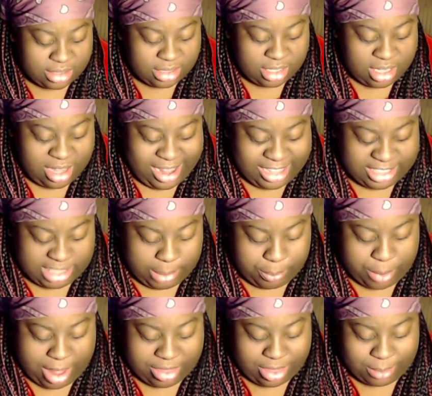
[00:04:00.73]
she brought
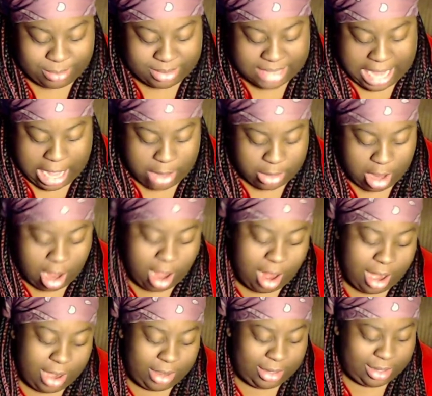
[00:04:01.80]
them down hard,
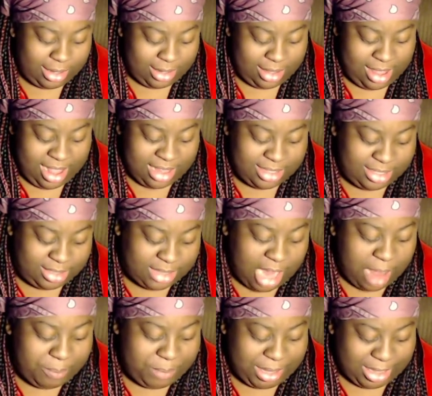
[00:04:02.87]
stomping
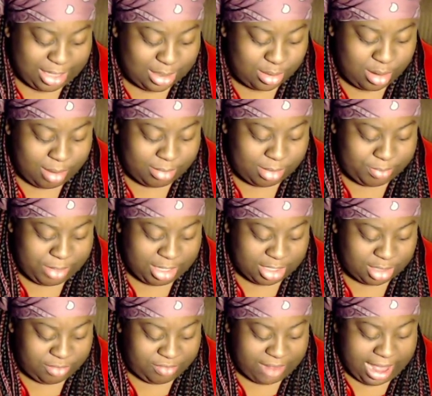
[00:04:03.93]
the scorp spitters
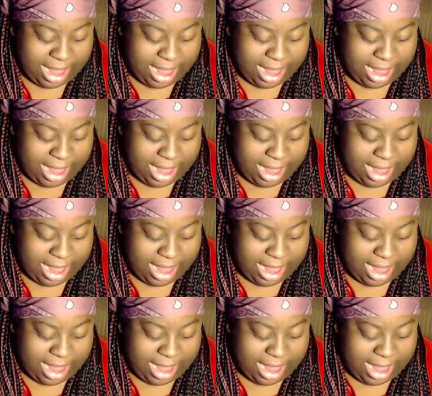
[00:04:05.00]
flat,